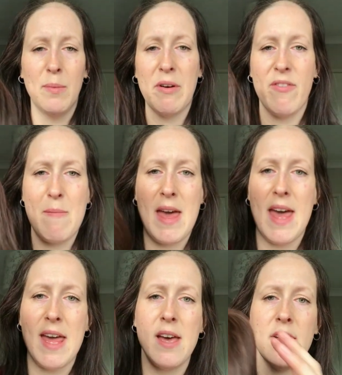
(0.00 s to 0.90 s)
But for
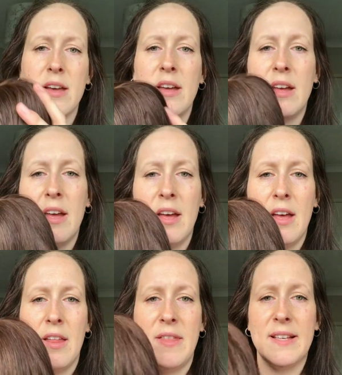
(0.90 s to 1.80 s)
me,
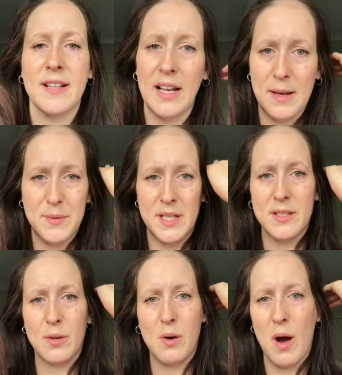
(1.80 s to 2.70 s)
this clips
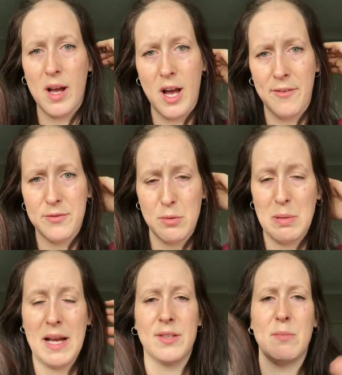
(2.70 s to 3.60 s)
into quite a
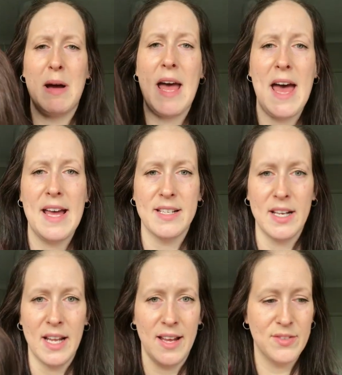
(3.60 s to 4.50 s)
comfortable place on my head
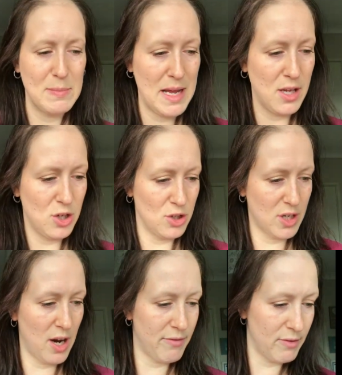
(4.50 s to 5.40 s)
and it gives me good
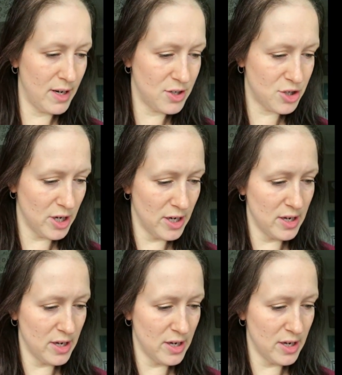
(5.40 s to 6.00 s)
coverage.